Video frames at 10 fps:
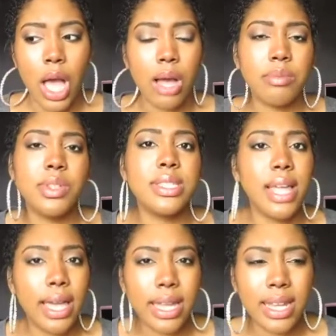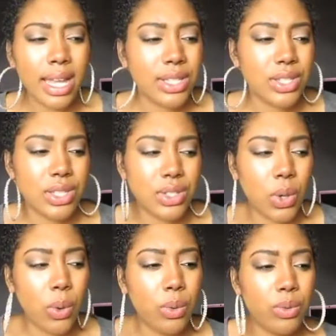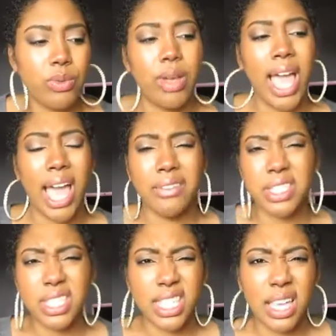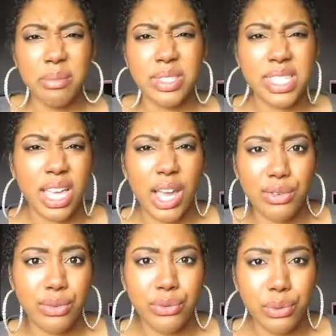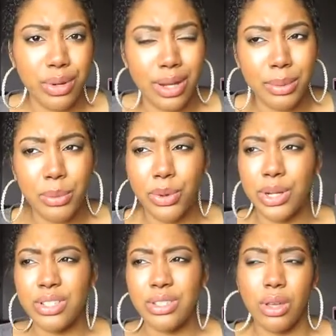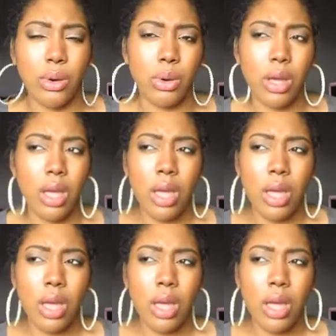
I'm just not eating. I just don't have the same desire for food anymore. So